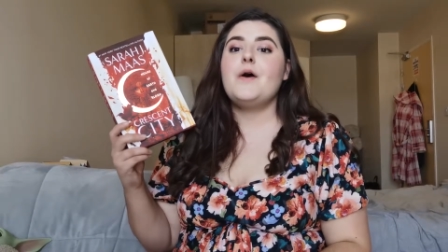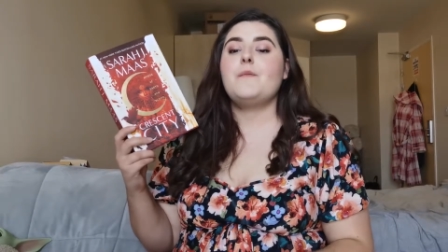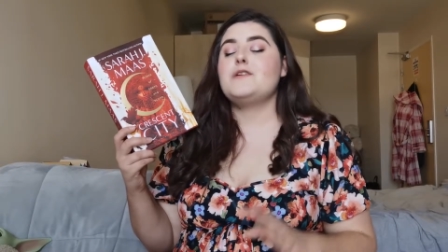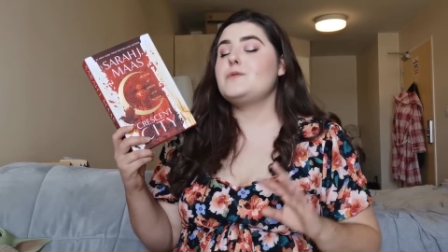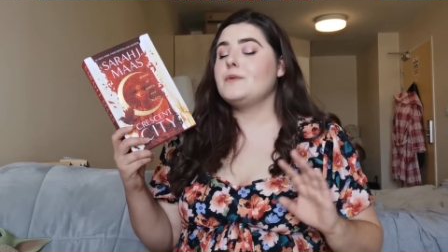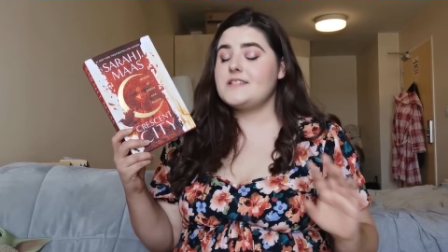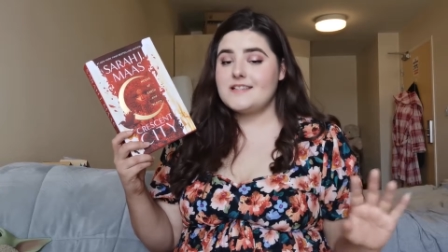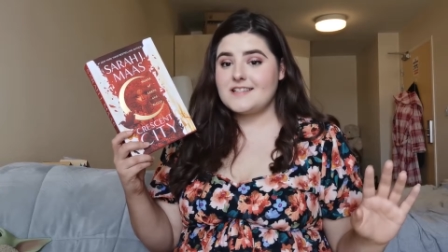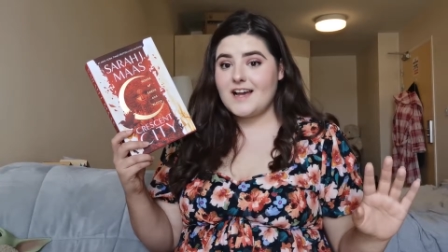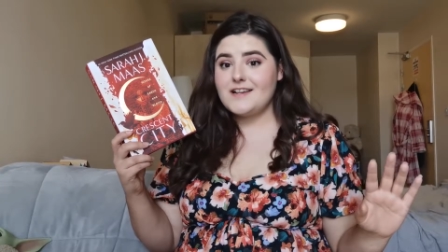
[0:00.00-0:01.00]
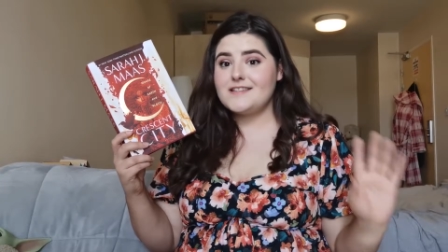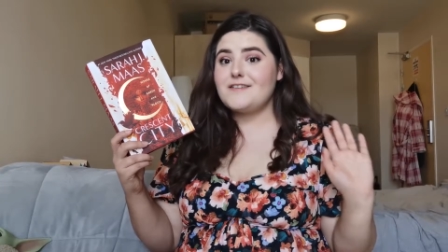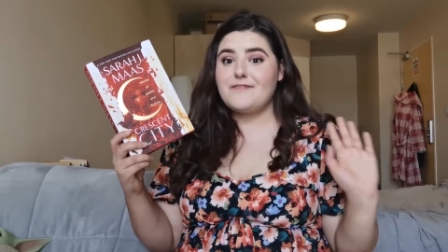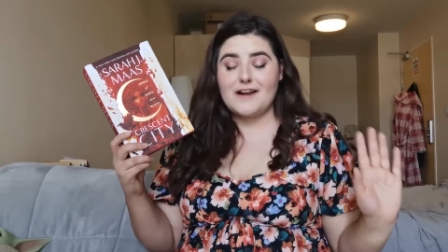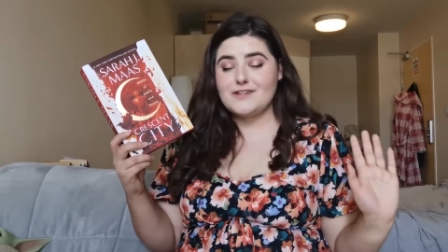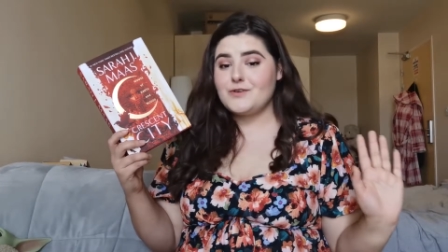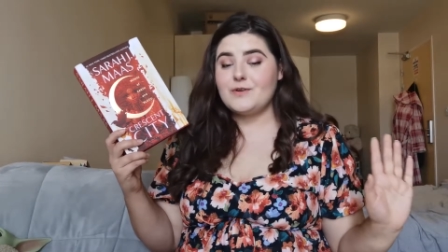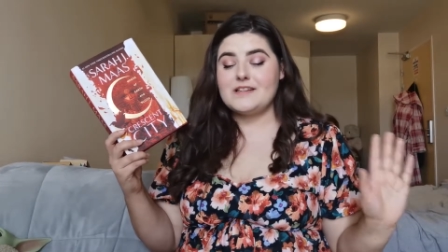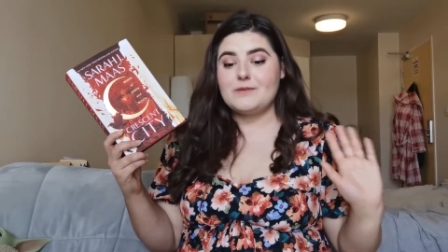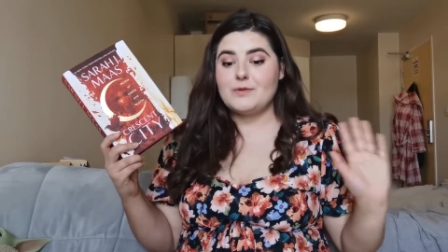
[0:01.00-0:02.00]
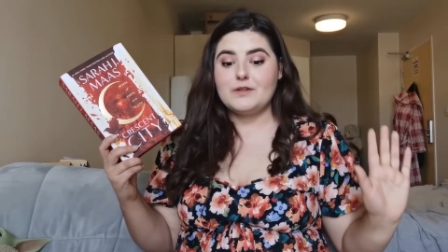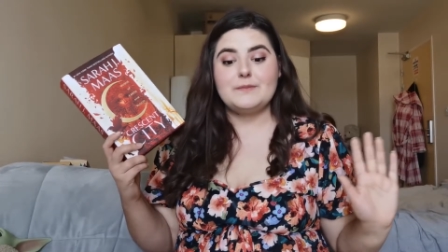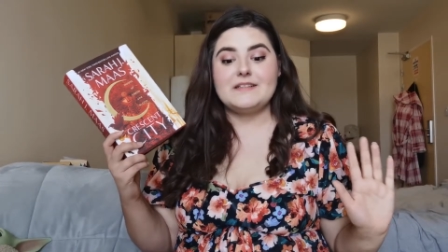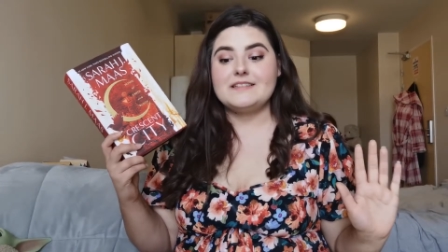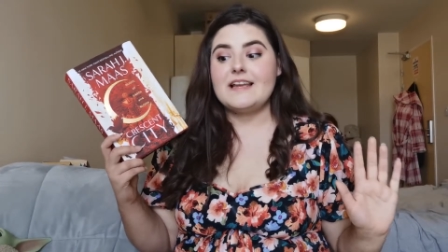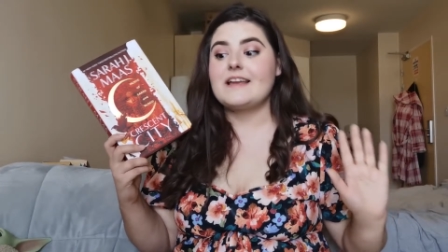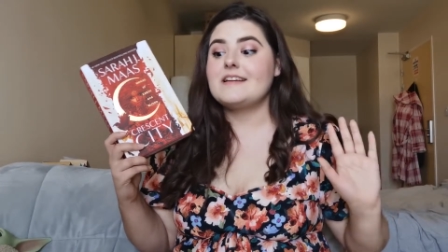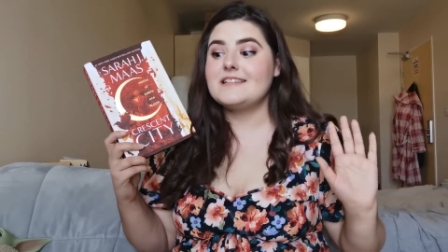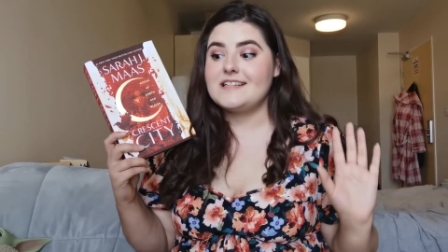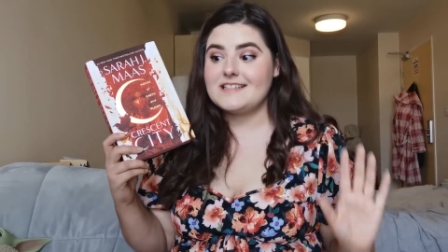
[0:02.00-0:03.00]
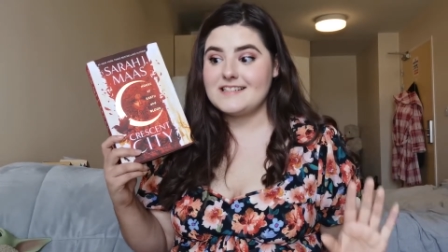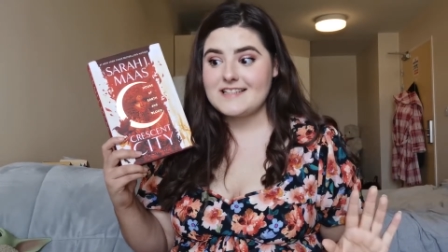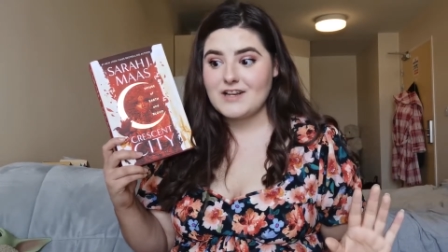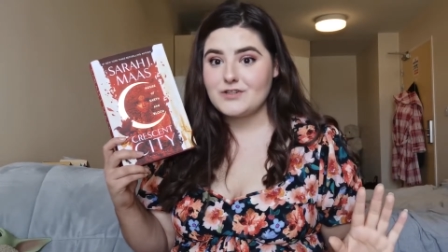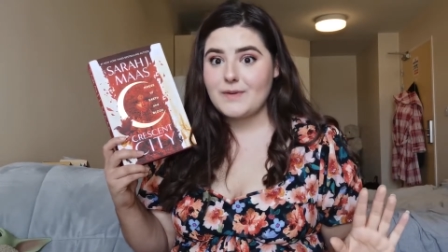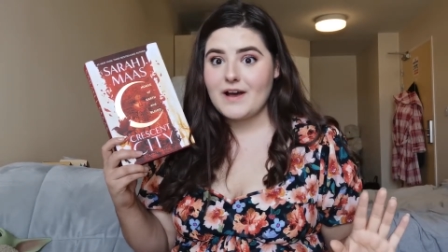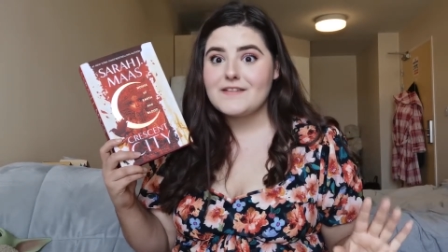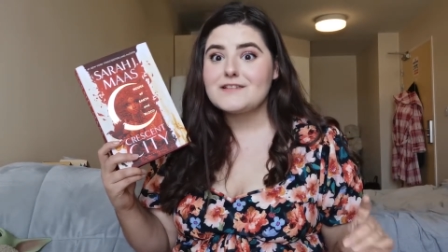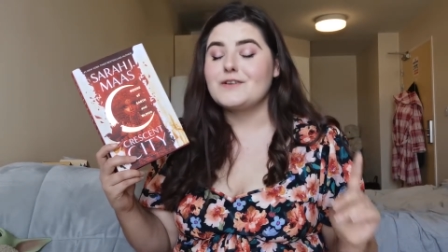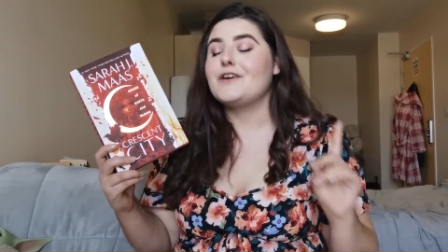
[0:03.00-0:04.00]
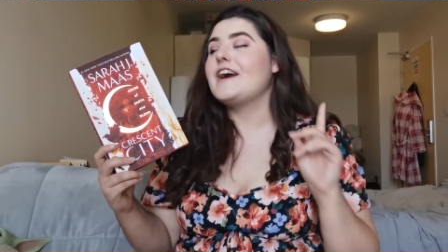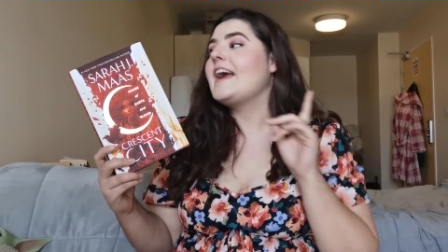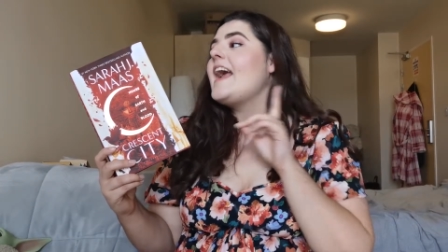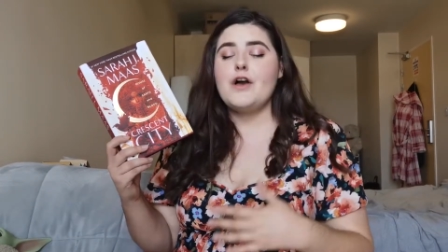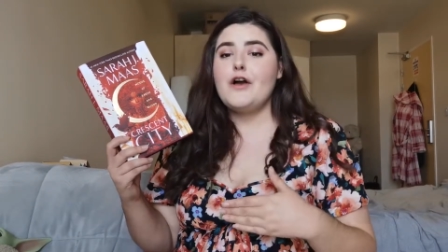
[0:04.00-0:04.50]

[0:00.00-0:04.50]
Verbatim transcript: which we will discuss very shortly, the world building, because it is an essential part of the story.